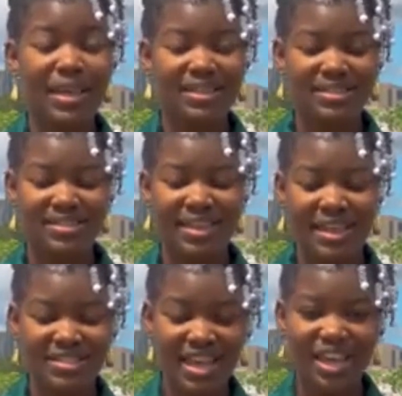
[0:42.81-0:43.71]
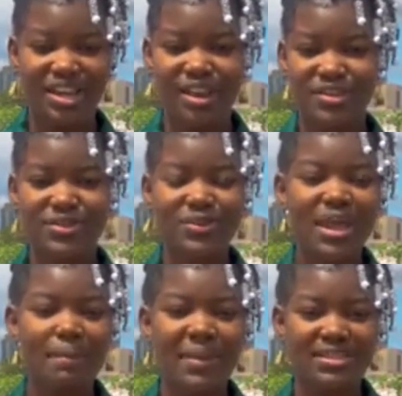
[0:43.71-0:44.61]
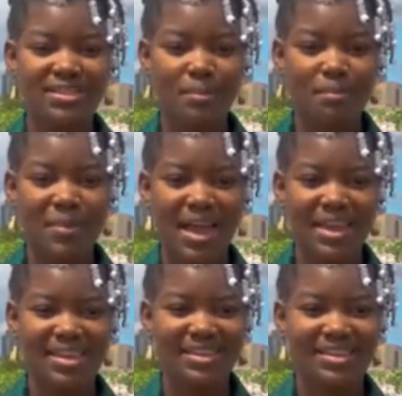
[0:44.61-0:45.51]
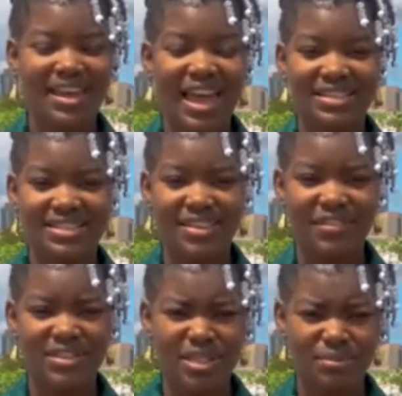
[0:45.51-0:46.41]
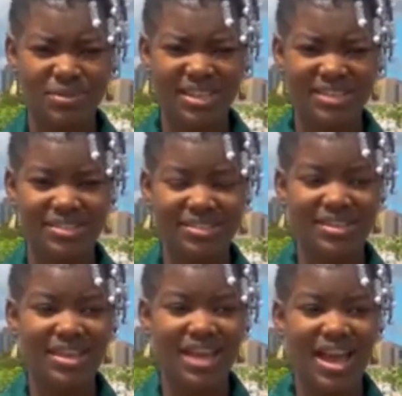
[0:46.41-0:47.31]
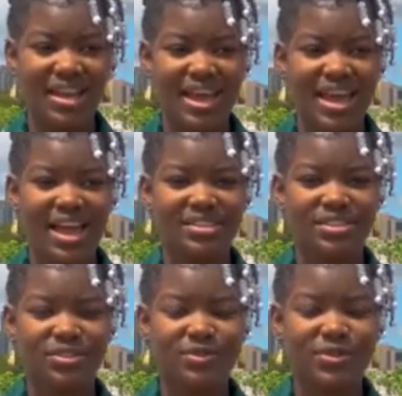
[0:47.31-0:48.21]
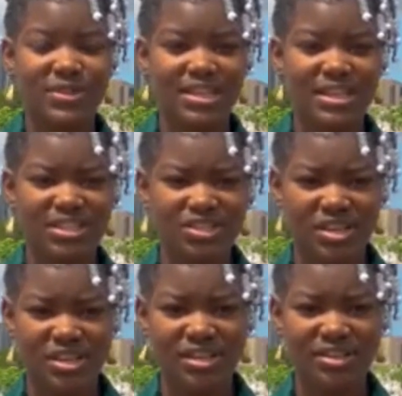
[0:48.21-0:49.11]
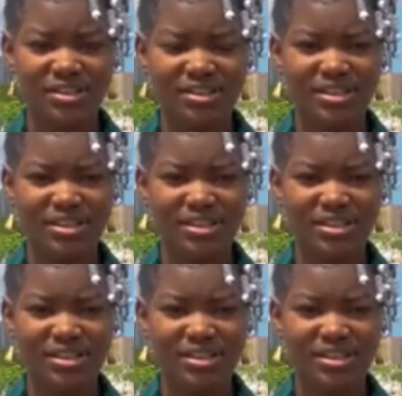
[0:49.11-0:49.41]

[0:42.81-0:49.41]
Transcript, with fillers: they mixed, in secondary school they mixed up my Lang seven subject and I had to choose between electrical